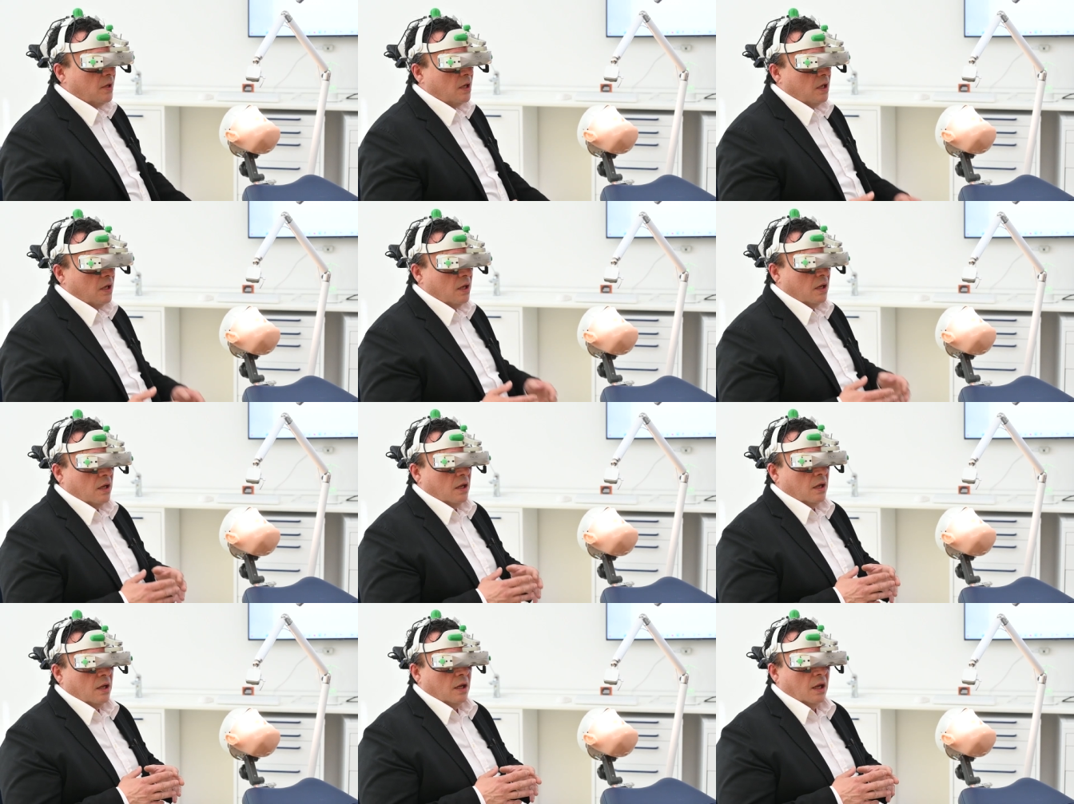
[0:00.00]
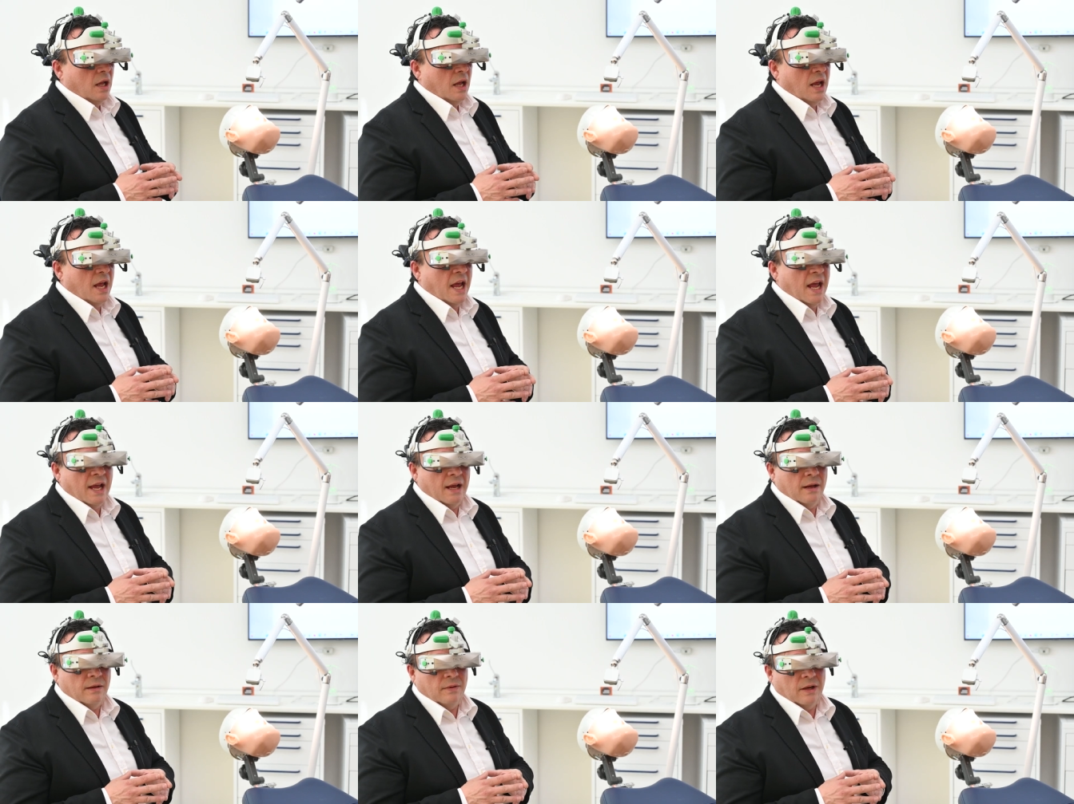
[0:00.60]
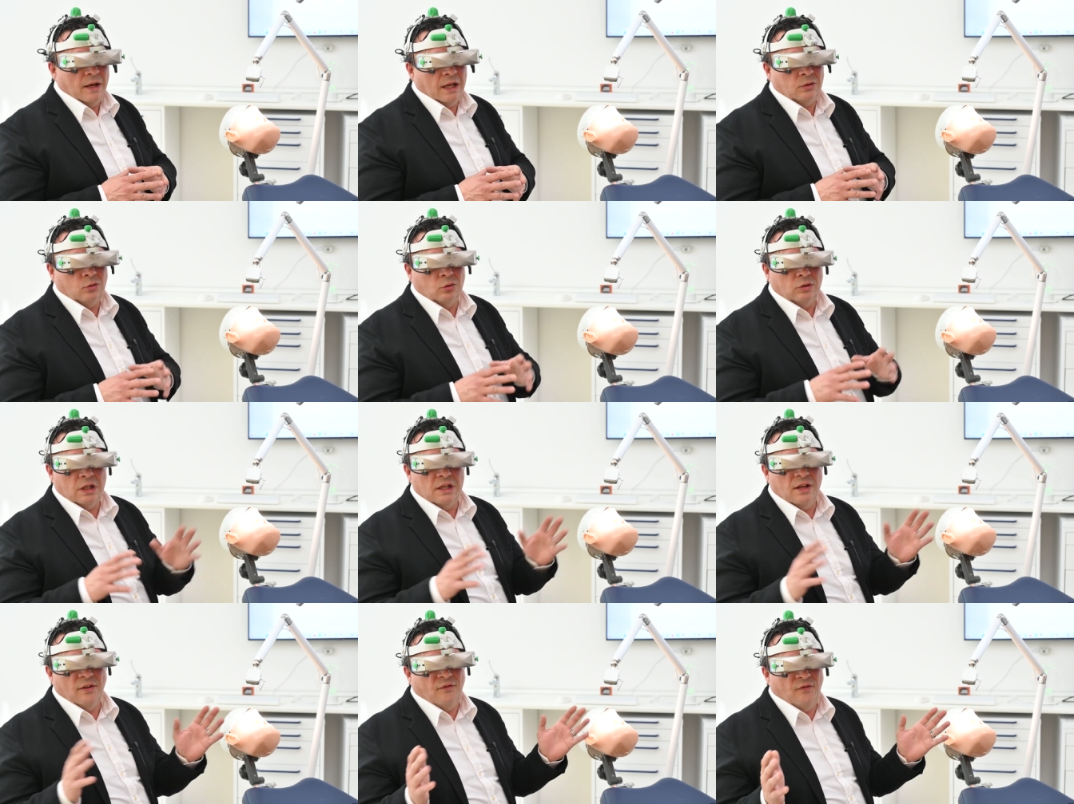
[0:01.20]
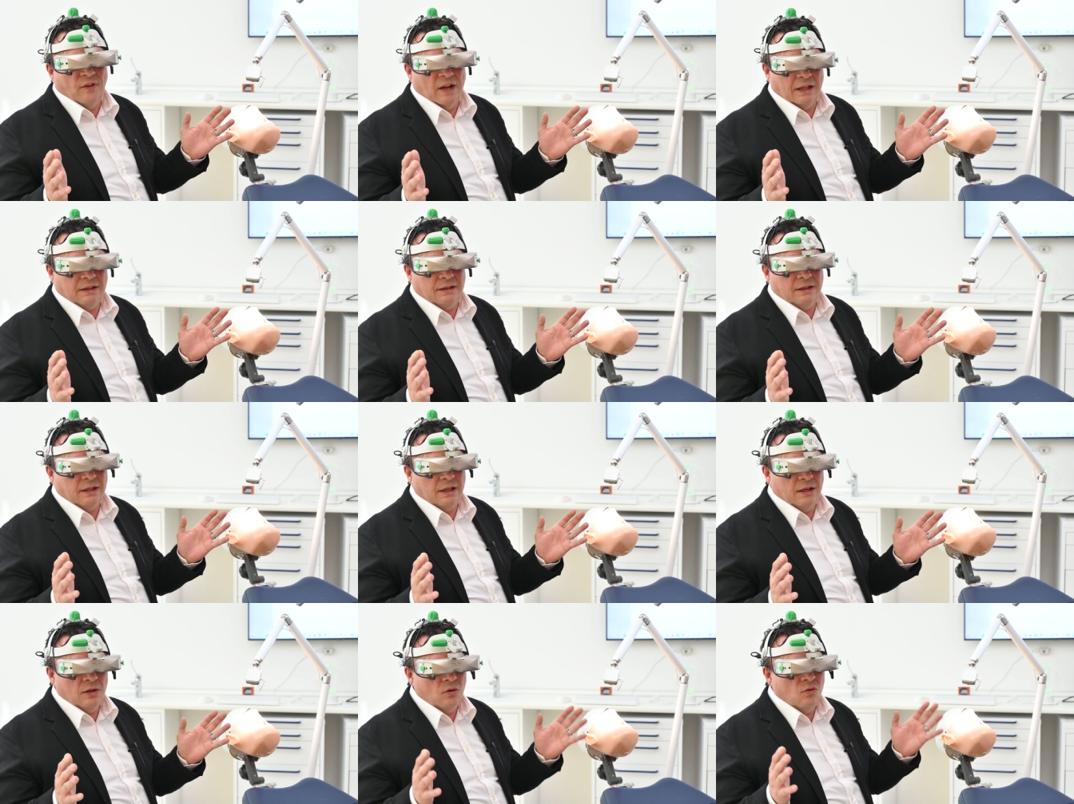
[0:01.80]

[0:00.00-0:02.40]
course I can save them, eh, uh, etc.